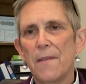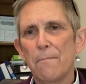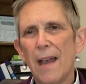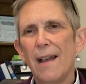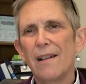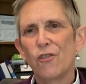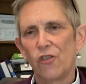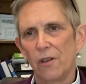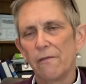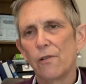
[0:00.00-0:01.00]

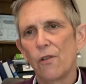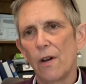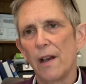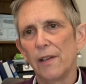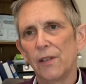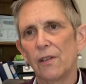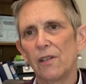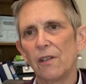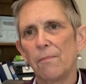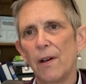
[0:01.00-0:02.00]
passion of Christ,
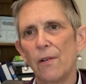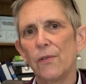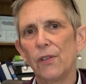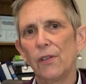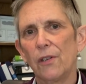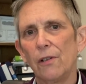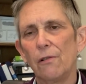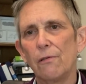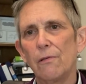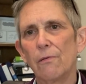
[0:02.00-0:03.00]
as opposed
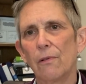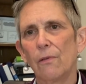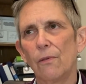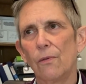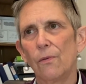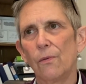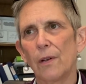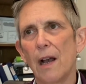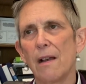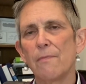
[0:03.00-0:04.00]
to what
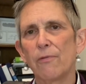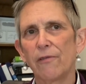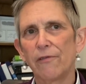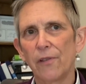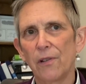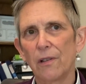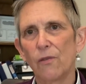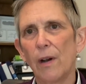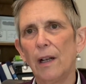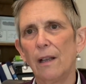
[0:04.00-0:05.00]
I prefer to
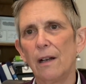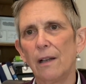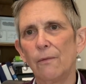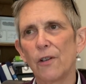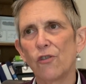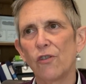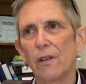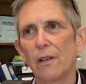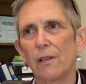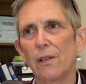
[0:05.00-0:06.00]
dwell on, which
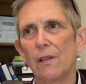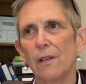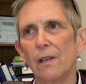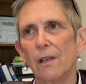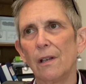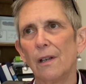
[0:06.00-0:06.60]
is the